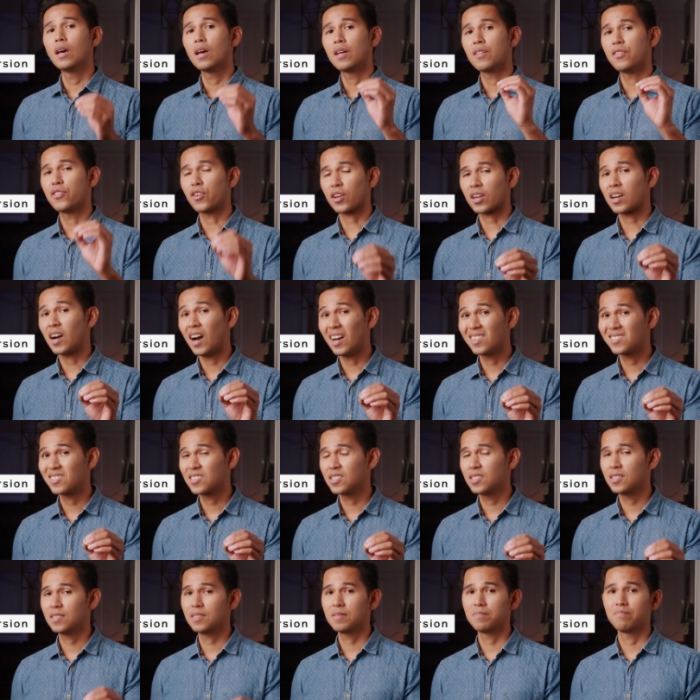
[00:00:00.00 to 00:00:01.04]
The
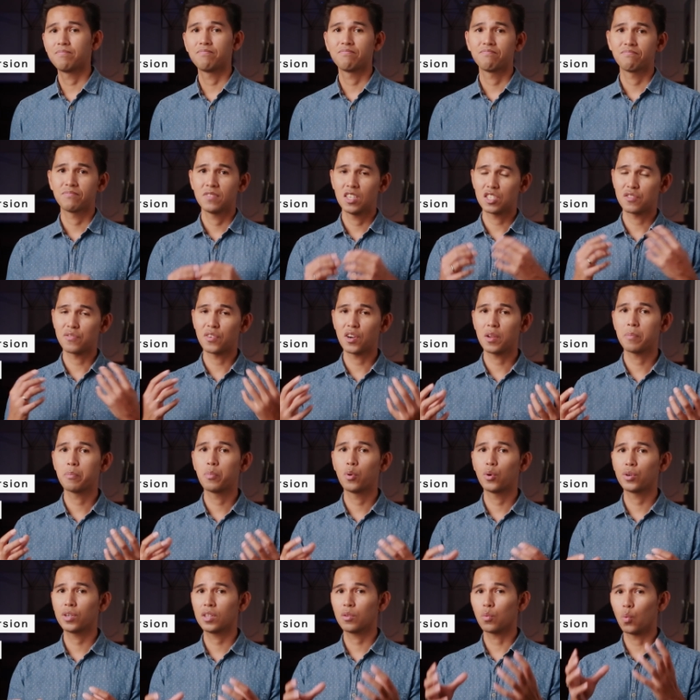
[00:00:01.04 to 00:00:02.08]
content is very
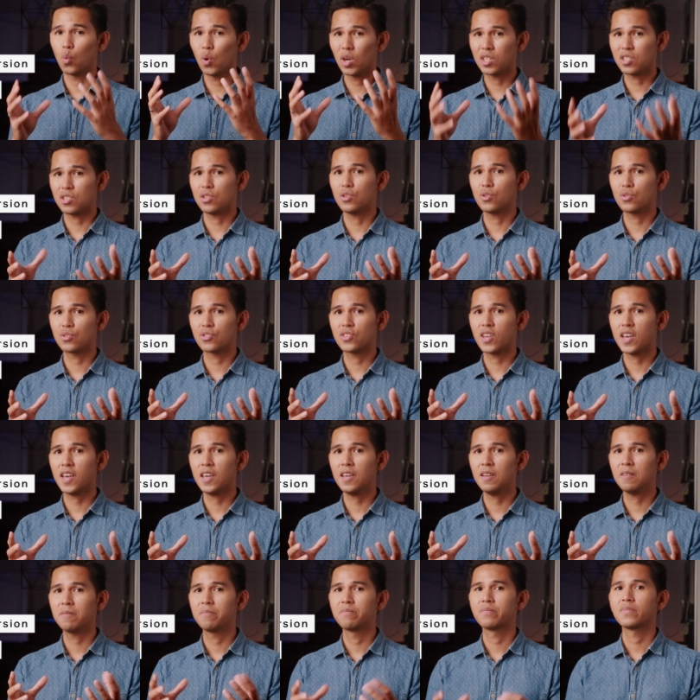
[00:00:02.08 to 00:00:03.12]
important, what you
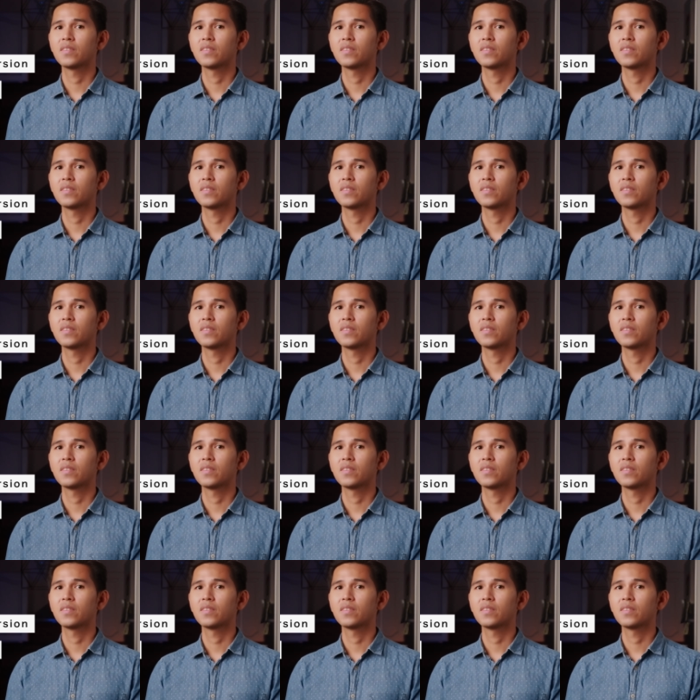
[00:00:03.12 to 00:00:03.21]
say.